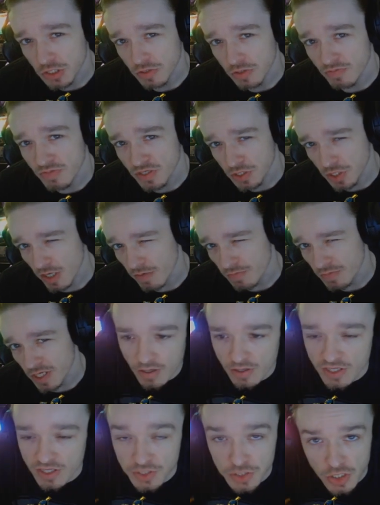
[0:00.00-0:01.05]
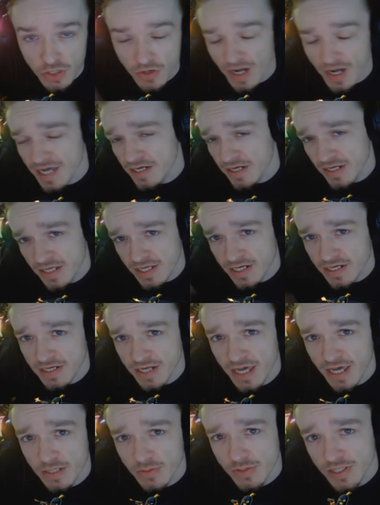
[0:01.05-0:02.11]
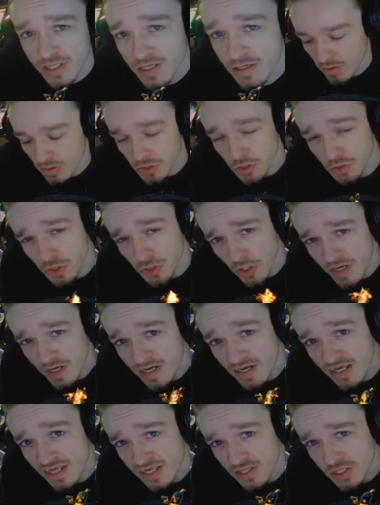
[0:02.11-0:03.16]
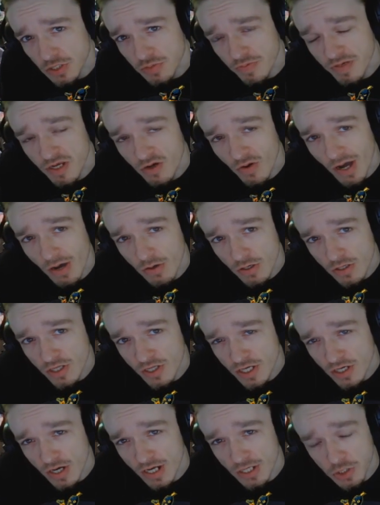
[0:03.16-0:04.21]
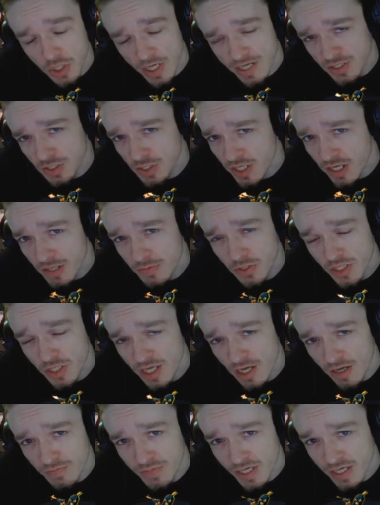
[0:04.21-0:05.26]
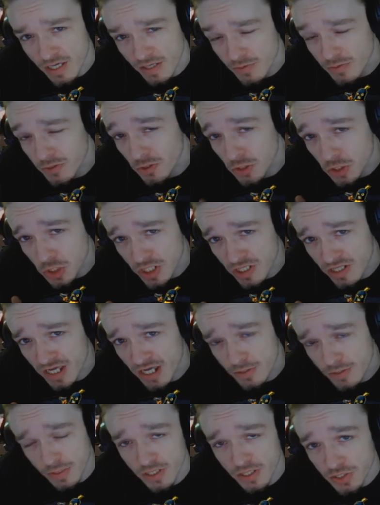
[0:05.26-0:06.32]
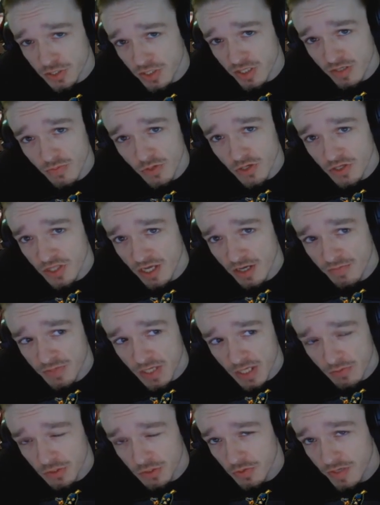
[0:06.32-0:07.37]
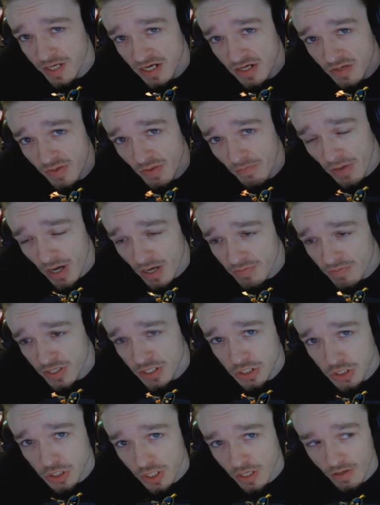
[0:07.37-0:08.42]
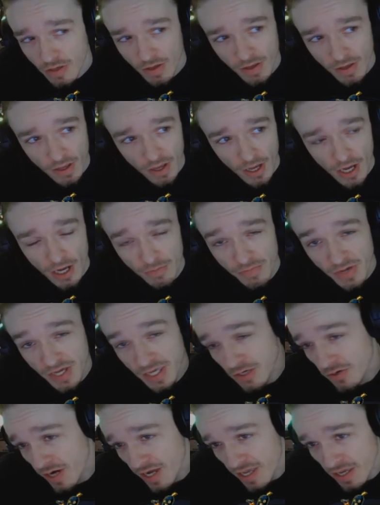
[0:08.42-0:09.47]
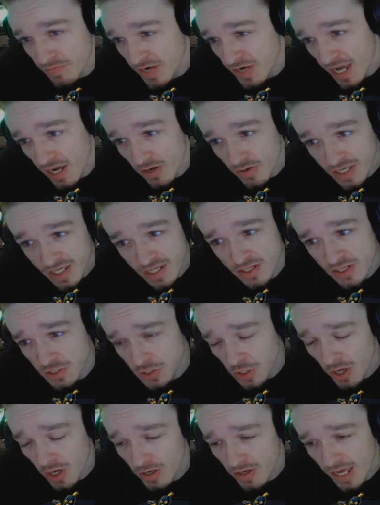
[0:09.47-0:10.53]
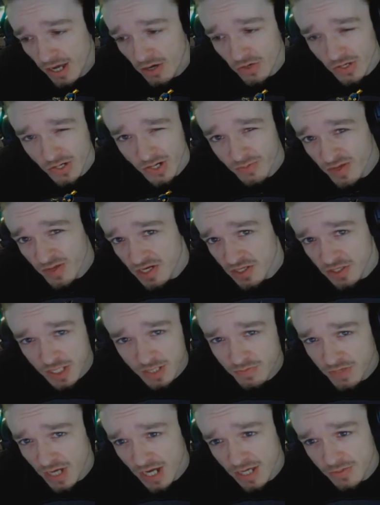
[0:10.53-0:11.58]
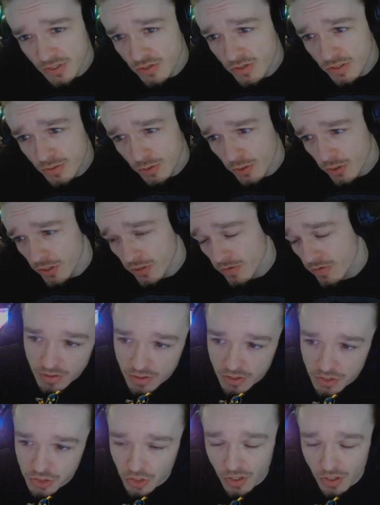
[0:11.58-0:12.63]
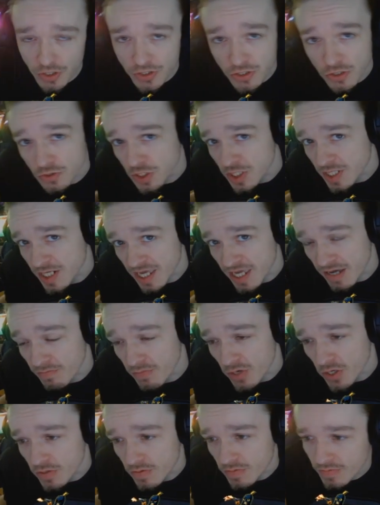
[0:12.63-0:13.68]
from this update. Let's go ahead and get into everything. So sorry I didn't get this video out earlier. I tried to stay up for the update. Unfortunately, I fell asleep while the update was waiting to be published. But here I am now getting this all out, and I'm going to deep dive into it for you. So our new TDM mode.